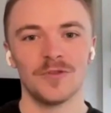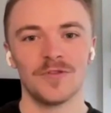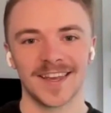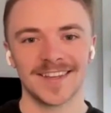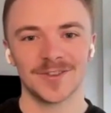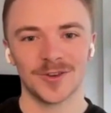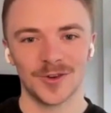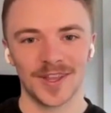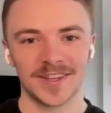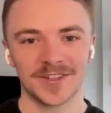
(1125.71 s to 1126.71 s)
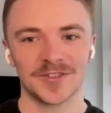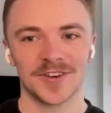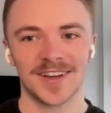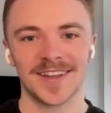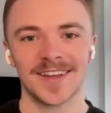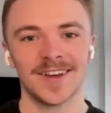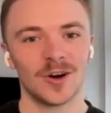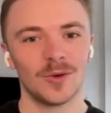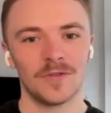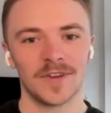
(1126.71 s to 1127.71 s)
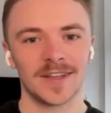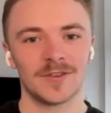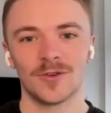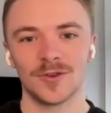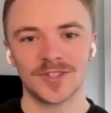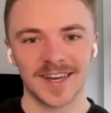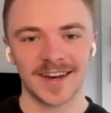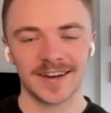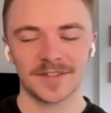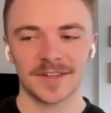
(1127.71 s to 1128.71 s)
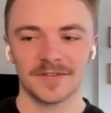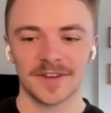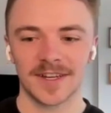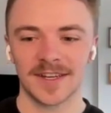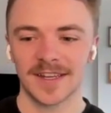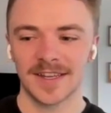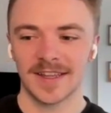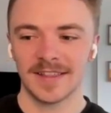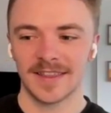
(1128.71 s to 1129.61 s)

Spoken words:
moving into a new industry or moving into a new side of something